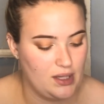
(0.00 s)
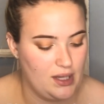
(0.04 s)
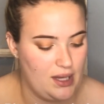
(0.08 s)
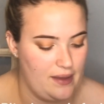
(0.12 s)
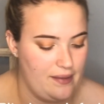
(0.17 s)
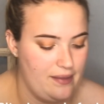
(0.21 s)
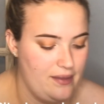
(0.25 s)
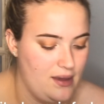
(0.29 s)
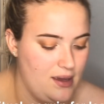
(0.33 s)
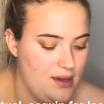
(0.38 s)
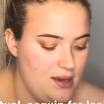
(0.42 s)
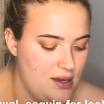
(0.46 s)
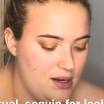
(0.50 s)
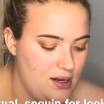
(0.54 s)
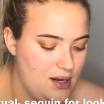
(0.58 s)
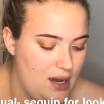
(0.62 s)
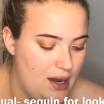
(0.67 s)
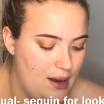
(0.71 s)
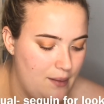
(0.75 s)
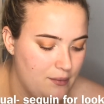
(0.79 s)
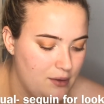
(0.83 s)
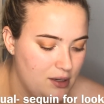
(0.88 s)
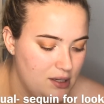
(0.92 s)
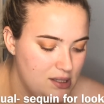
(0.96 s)
And then
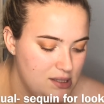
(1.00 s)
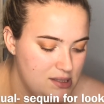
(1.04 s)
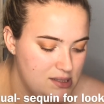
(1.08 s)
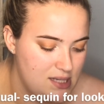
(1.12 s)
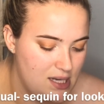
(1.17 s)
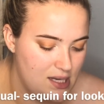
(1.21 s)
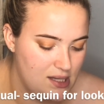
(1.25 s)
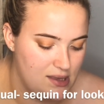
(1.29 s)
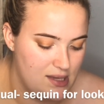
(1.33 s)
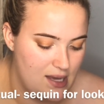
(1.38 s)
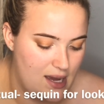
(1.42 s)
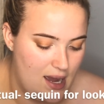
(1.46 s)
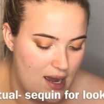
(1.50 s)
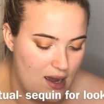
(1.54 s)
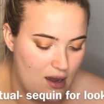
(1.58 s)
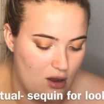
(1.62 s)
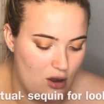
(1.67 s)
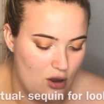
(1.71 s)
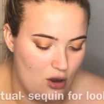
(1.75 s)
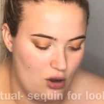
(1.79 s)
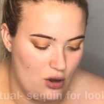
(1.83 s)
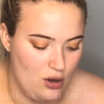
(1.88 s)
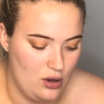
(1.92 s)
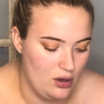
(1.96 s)
I'm gonna take that
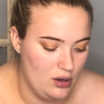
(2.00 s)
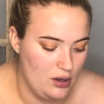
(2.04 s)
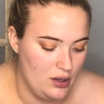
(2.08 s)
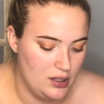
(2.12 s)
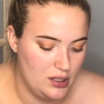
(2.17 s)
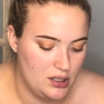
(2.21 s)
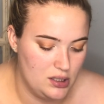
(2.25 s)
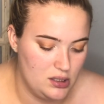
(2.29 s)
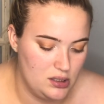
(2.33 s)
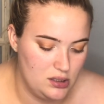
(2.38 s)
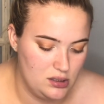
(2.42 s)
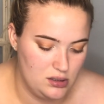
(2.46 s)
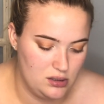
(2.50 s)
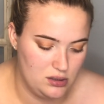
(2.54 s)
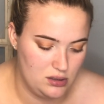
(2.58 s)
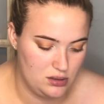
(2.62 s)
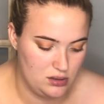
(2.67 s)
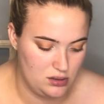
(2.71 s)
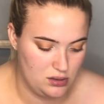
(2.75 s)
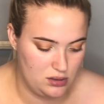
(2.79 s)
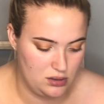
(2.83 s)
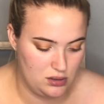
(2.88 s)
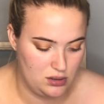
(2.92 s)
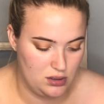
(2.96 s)
on
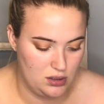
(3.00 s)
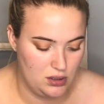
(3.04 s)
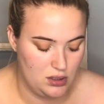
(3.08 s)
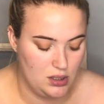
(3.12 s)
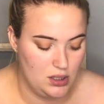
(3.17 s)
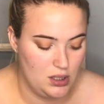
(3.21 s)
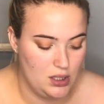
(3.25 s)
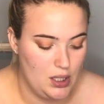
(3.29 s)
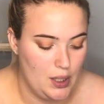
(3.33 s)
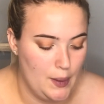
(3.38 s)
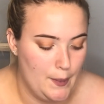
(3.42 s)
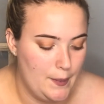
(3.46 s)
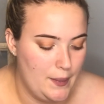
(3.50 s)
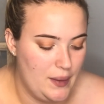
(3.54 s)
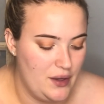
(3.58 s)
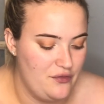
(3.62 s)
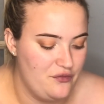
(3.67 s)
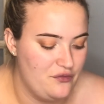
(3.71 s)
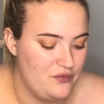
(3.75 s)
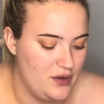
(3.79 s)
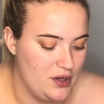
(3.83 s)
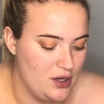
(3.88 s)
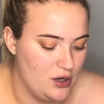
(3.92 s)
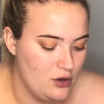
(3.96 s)
my
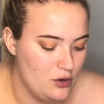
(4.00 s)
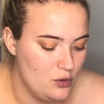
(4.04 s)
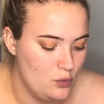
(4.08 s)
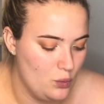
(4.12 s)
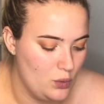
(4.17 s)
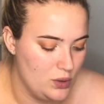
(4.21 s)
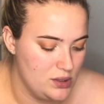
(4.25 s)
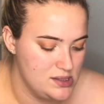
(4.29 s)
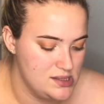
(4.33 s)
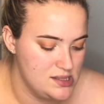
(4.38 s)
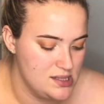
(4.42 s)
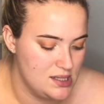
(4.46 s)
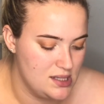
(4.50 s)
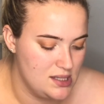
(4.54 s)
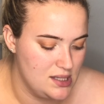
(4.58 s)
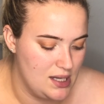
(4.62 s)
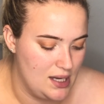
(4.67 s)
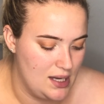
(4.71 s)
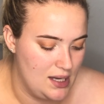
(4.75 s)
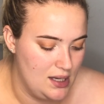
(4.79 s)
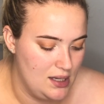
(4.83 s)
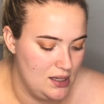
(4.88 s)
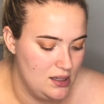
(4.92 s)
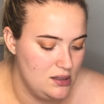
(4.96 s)
finger once
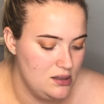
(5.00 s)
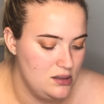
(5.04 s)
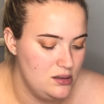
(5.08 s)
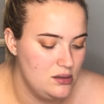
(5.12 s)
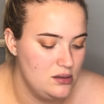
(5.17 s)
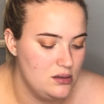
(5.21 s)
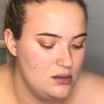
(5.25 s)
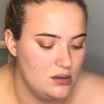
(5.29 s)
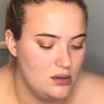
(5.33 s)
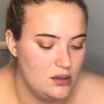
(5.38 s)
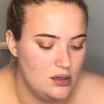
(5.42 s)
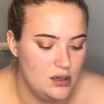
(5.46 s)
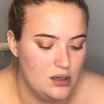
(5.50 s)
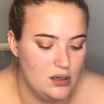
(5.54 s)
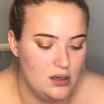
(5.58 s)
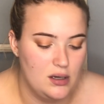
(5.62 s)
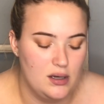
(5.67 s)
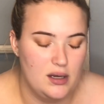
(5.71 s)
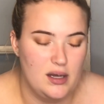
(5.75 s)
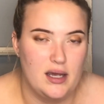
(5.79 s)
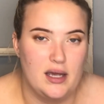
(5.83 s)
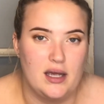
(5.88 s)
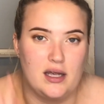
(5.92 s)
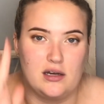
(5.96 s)
again,
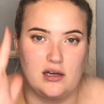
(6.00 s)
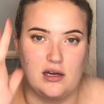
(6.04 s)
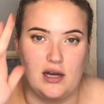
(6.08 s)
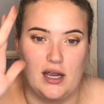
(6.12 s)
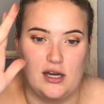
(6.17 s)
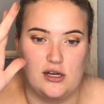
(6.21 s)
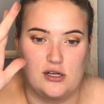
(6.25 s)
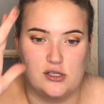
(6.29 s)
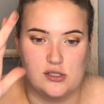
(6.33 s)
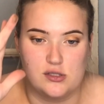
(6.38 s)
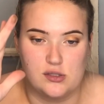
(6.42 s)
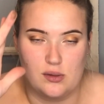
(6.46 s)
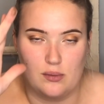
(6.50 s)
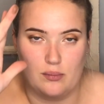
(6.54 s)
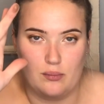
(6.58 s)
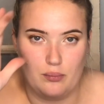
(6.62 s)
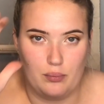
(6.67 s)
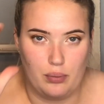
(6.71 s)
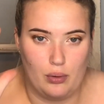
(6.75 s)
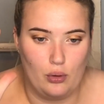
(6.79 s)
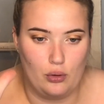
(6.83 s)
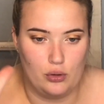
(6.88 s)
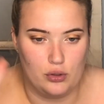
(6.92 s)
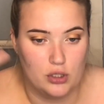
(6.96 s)
and I just
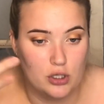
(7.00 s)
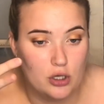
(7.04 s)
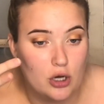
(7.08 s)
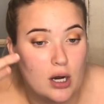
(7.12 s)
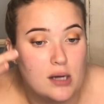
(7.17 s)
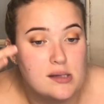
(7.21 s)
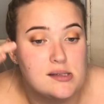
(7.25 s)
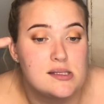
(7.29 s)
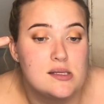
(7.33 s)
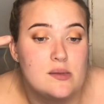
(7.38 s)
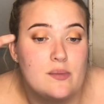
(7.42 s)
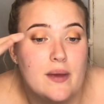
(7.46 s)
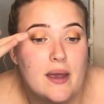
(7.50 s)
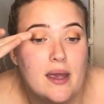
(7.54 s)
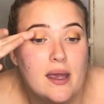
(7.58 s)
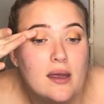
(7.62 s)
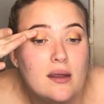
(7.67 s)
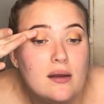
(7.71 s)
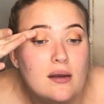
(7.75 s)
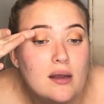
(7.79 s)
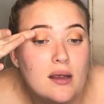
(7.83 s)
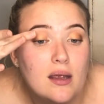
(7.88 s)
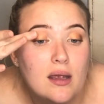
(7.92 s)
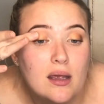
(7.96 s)
pulled it across the
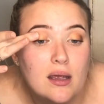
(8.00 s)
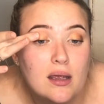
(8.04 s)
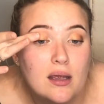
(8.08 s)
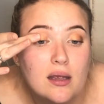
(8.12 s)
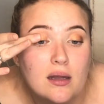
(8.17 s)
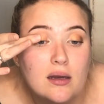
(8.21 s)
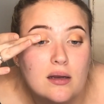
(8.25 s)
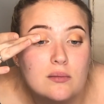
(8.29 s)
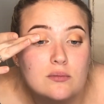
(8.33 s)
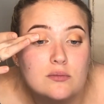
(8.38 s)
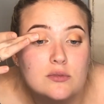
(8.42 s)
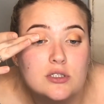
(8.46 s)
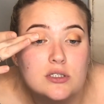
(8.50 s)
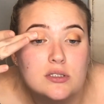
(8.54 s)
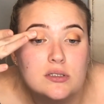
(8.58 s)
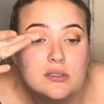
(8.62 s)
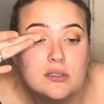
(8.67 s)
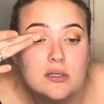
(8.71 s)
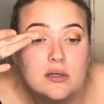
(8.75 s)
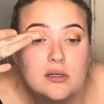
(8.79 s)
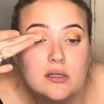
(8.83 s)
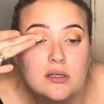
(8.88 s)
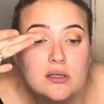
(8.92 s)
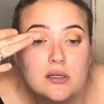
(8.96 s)
pan, and I'm
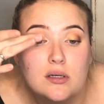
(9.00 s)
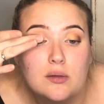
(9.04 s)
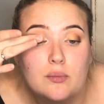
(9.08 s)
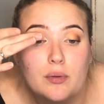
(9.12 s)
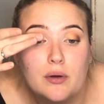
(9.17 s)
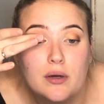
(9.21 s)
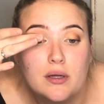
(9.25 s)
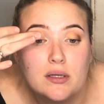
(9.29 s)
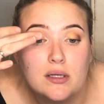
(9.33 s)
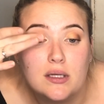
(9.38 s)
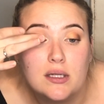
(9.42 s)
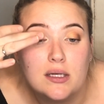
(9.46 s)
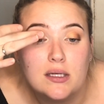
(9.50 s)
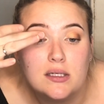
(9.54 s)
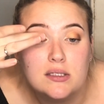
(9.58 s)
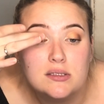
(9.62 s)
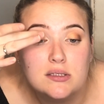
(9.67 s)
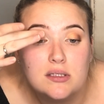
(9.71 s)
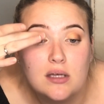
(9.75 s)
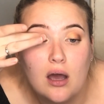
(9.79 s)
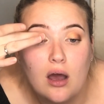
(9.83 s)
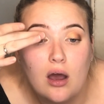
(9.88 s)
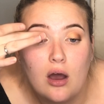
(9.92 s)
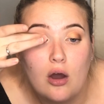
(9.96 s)
just gonna put
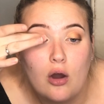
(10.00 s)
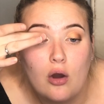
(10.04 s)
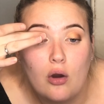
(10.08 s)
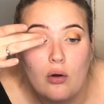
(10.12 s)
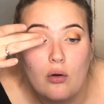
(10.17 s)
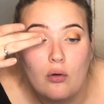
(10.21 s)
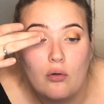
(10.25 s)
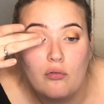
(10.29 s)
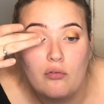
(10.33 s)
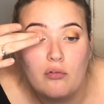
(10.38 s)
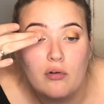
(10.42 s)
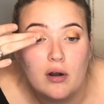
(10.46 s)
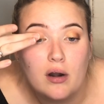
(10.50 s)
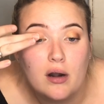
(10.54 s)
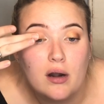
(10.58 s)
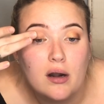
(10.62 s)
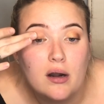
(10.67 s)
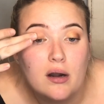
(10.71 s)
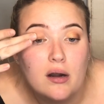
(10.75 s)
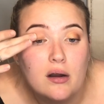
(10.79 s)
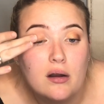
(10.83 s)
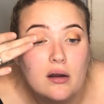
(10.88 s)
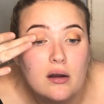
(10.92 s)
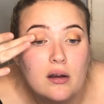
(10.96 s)
this
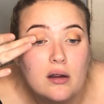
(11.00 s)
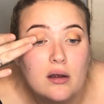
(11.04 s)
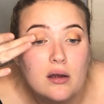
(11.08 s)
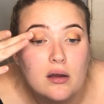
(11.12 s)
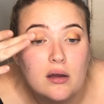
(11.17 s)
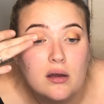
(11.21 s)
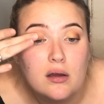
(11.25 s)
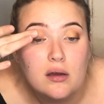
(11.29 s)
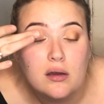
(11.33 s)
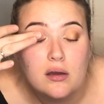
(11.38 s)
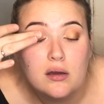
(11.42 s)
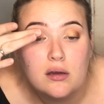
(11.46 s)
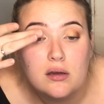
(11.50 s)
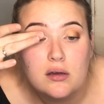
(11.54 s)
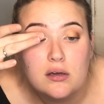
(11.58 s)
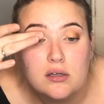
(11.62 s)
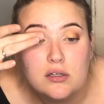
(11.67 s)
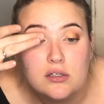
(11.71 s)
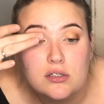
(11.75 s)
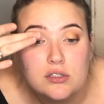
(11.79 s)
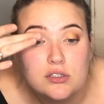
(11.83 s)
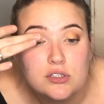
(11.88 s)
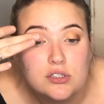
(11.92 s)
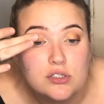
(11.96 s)
over
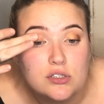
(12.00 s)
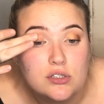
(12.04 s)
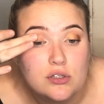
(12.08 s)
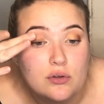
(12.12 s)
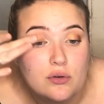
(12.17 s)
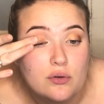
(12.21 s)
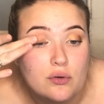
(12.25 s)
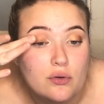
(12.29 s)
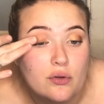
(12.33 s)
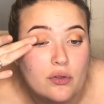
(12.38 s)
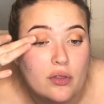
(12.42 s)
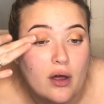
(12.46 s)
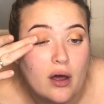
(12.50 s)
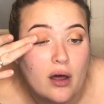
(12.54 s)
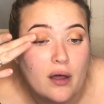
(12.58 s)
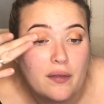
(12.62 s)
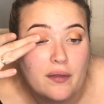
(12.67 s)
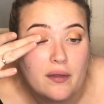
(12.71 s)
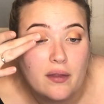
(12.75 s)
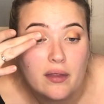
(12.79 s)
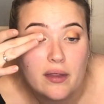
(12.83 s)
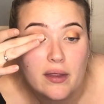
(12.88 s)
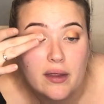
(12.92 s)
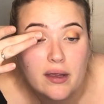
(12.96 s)
Soothe
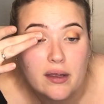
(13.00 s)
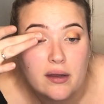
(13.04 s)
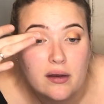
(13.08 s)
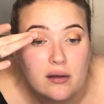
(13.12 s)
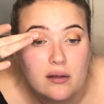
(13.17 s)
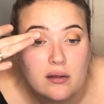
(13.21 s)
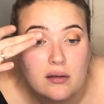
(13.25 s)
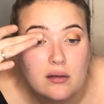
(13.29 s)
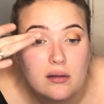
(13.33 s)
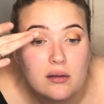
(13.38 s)
on the lid